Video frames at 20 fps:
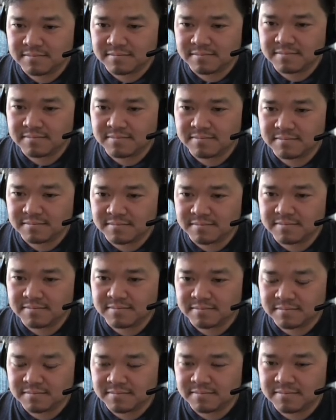
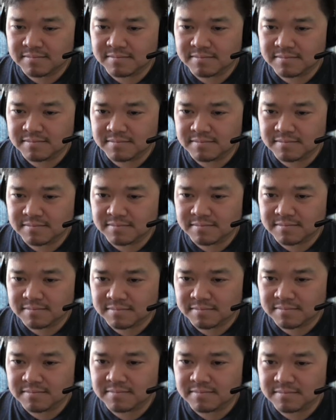
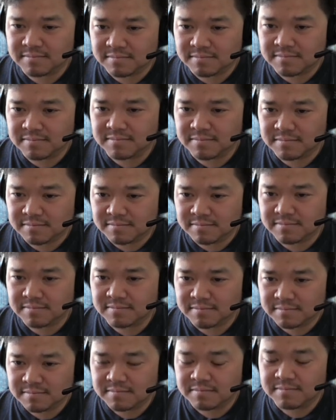
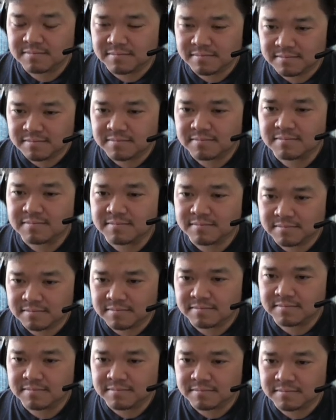
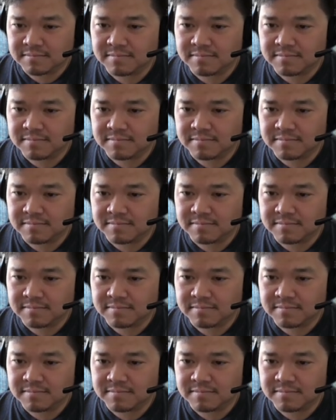(not speaking)